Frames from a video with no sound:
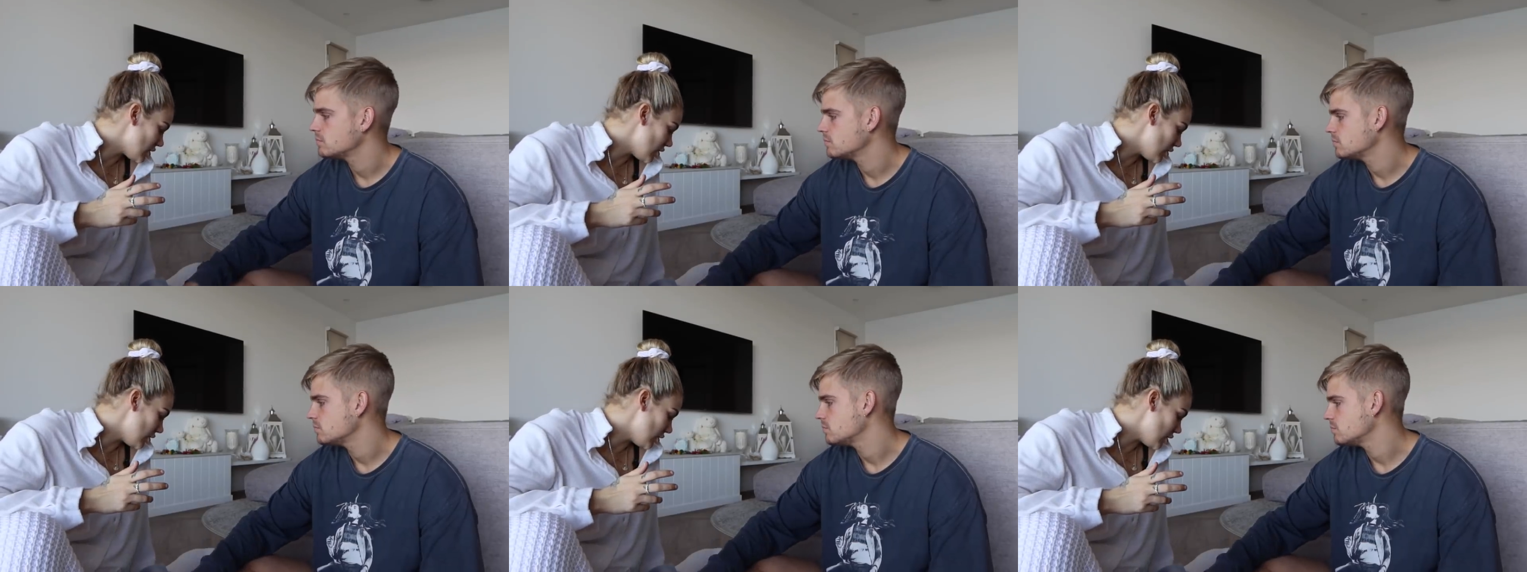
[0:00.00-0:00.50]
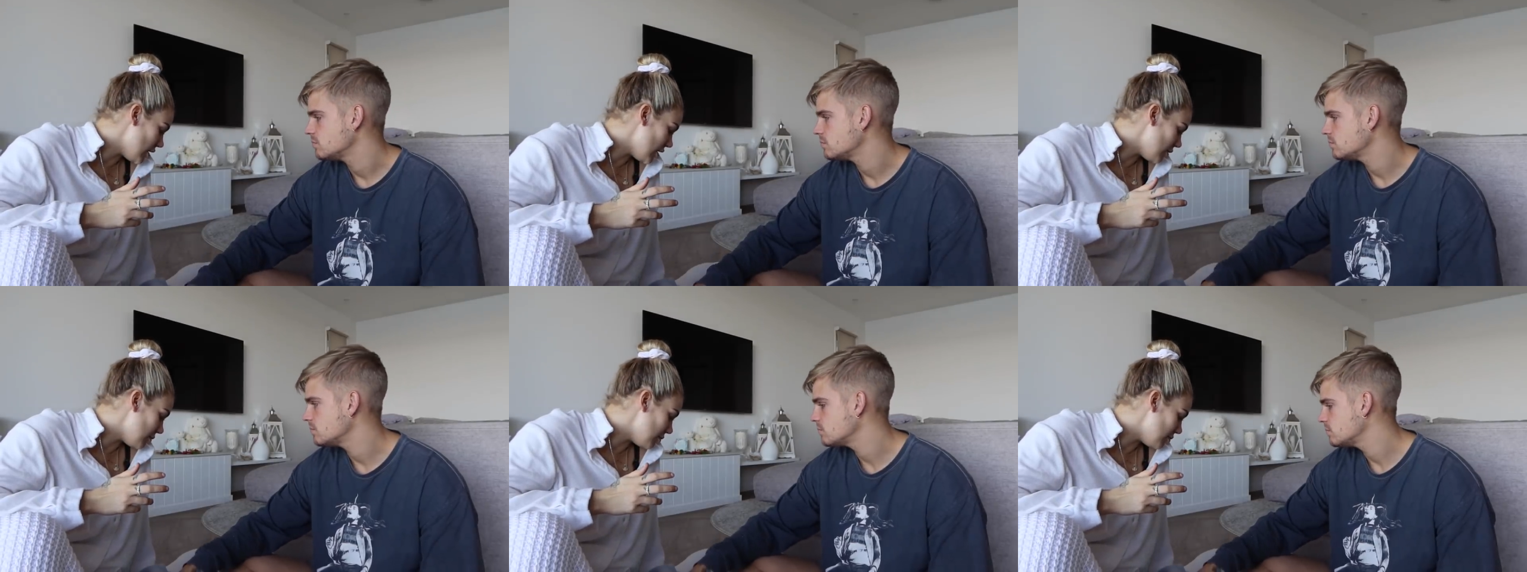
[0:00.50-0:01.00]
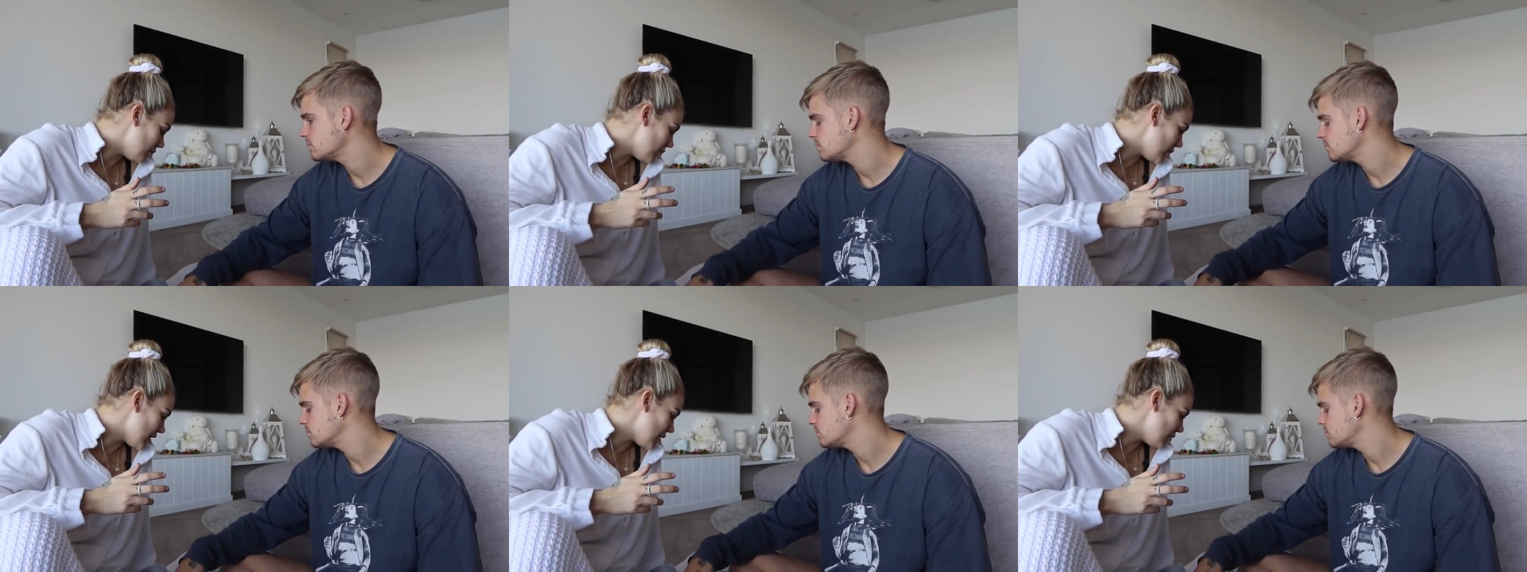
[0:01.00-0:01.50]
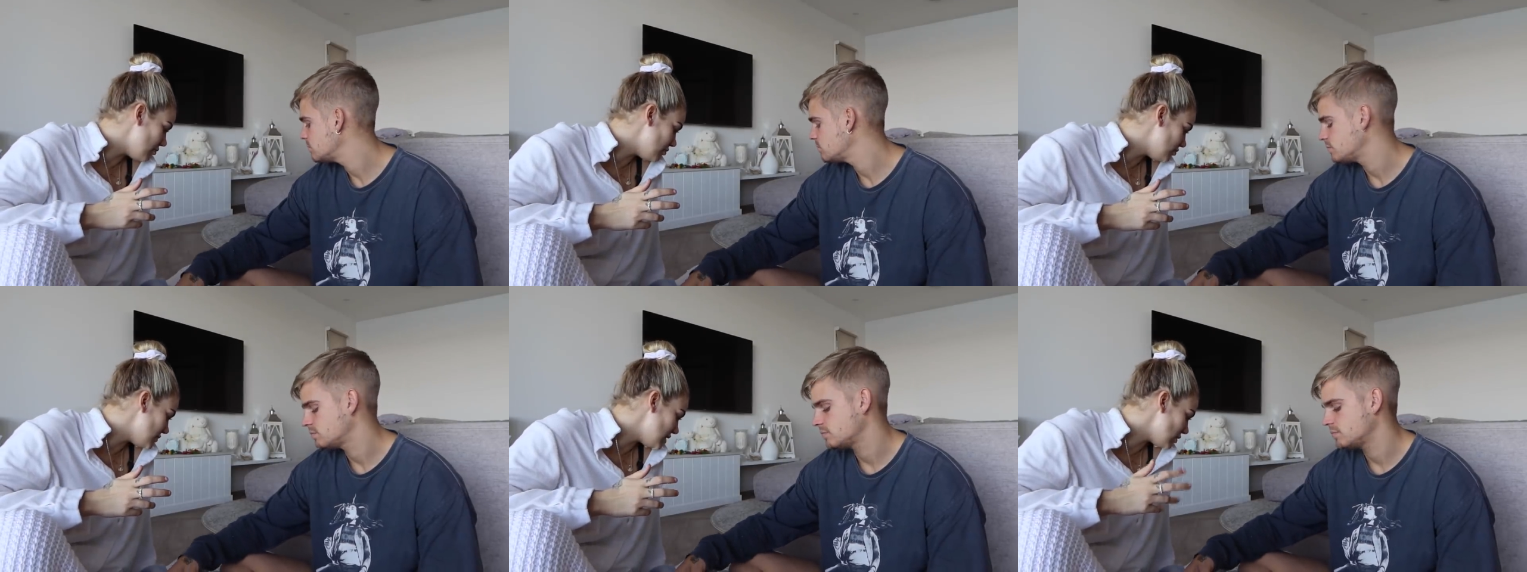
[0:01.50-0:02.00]
Speaker 1: So um,
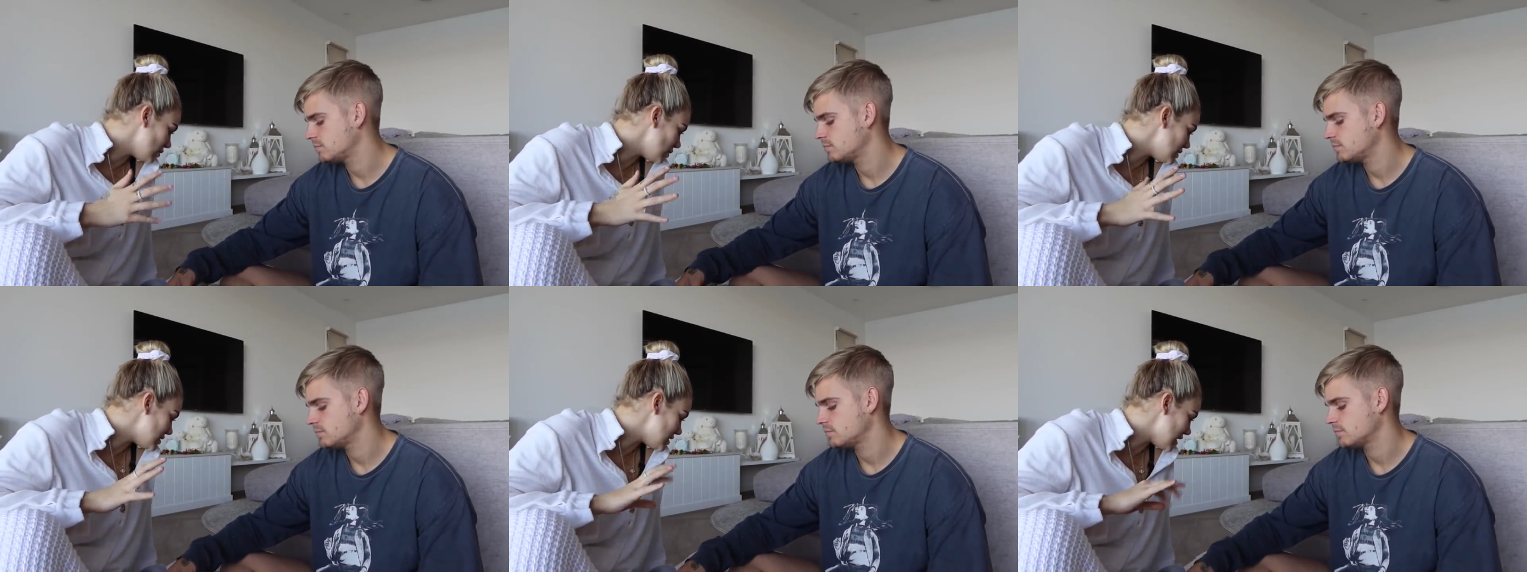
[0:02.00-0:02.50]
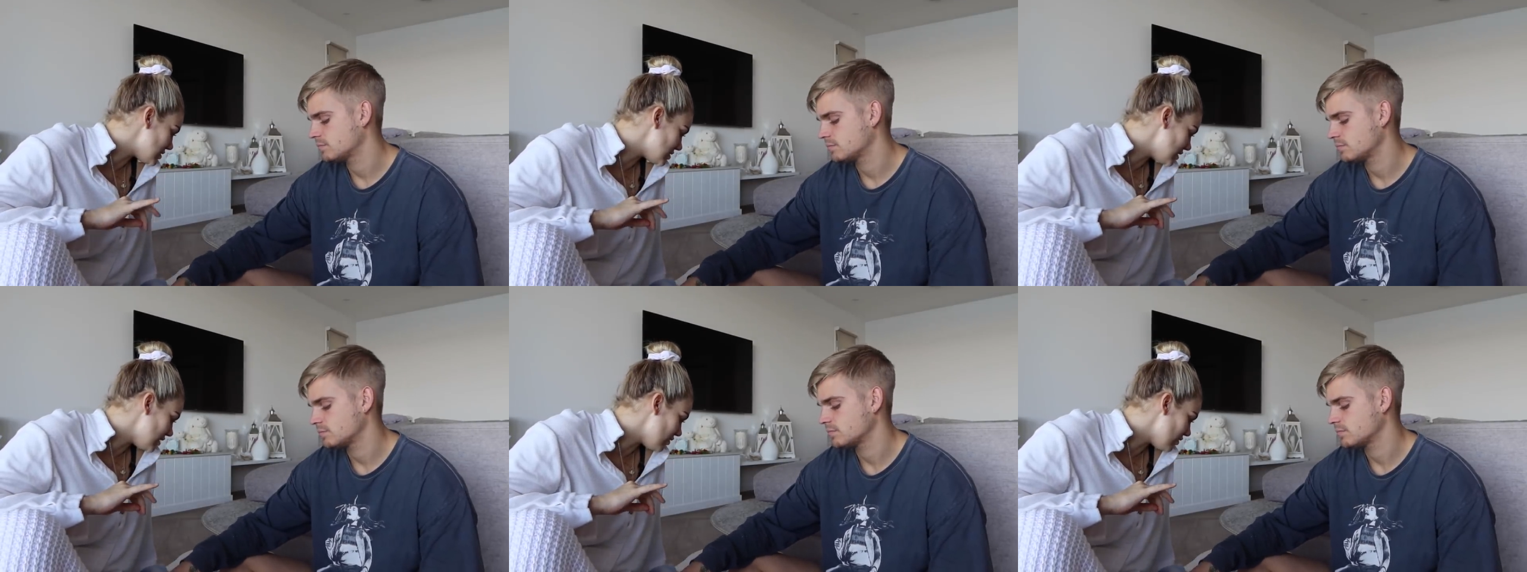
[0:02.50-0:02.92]
they did all his tests and